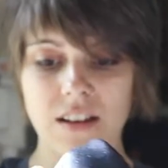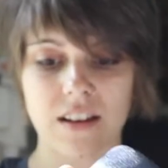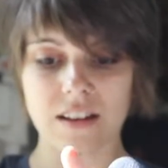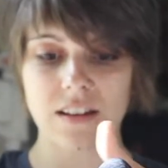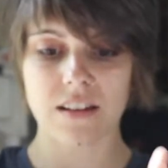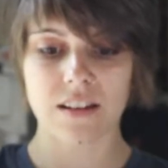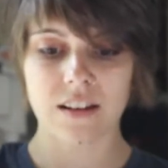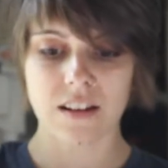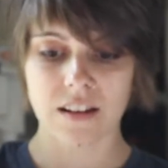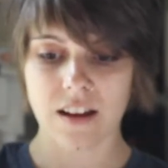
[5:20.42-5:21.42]
like
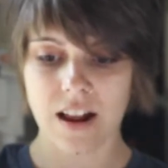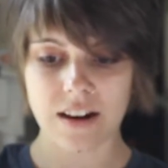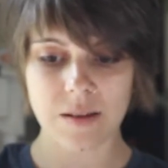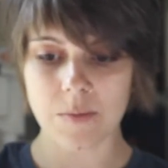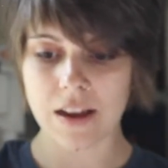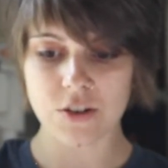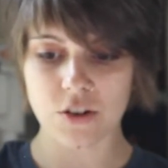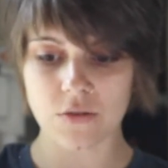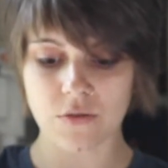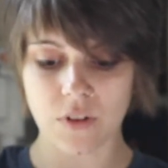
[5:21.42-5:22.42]
any
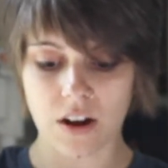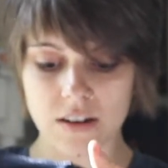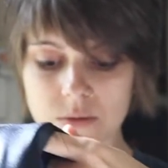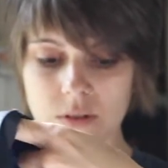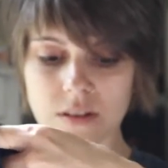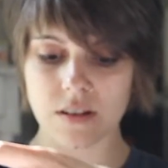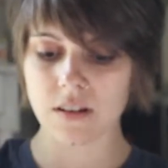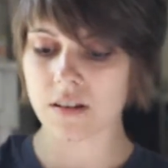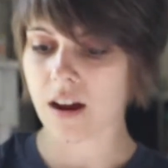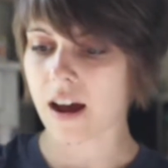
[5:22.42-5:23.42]
major flaws with
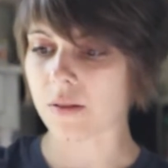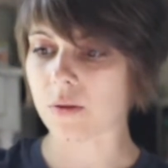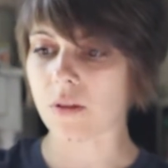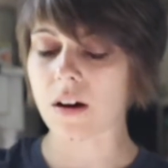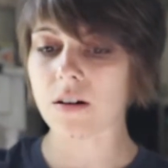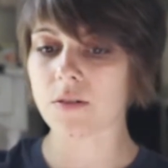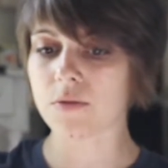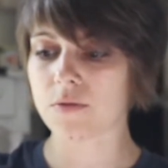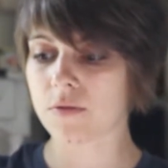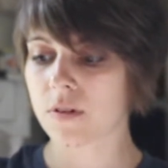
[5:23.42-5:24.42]
it. I
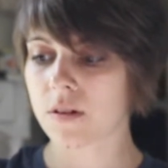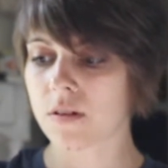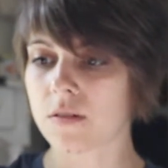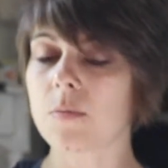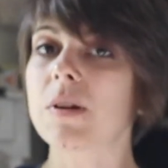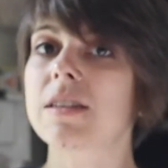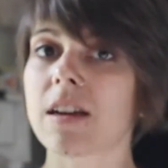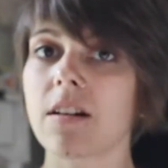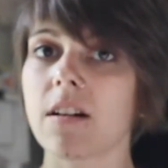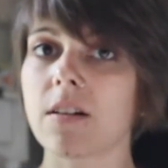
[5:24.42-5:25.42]
love the
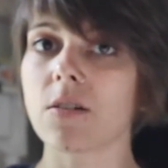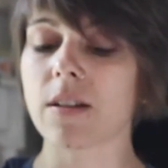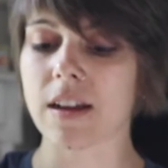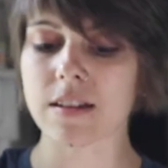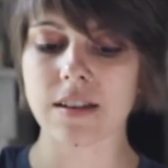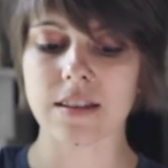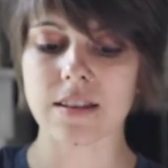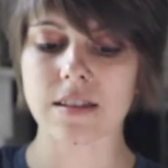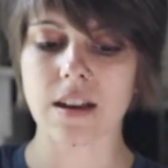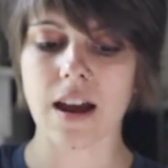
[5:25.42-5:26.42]
material. Like, it's like
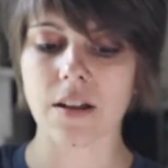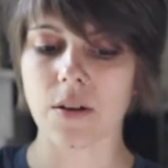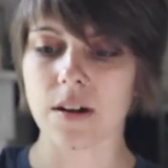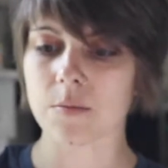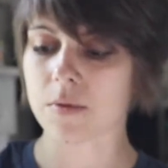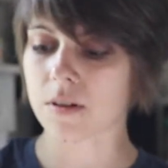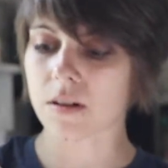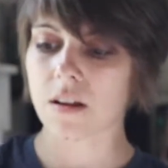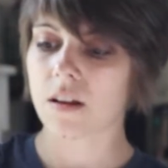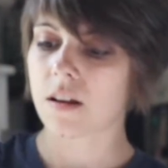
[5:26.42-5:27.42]
this nylon, but
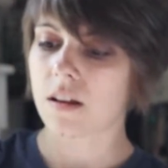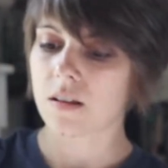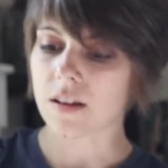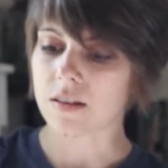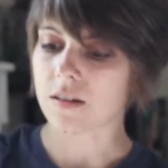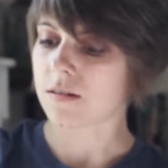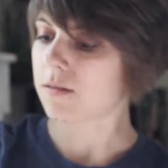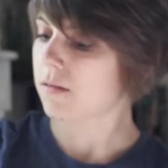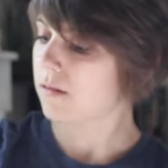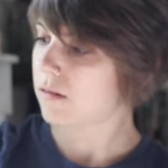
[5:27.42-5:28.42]
like
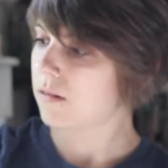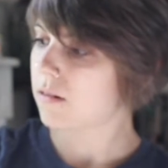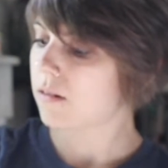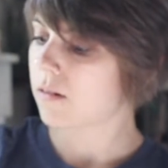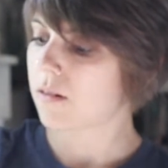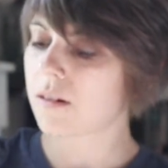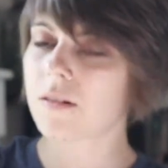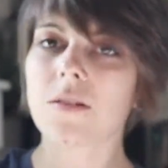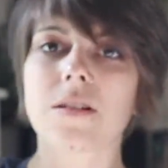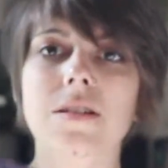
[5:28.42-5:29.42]

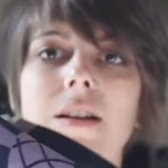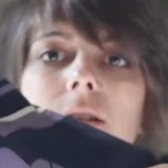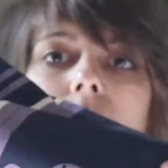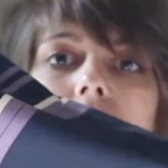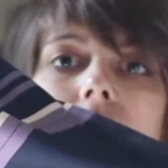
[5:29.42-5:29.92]
look, it's got the little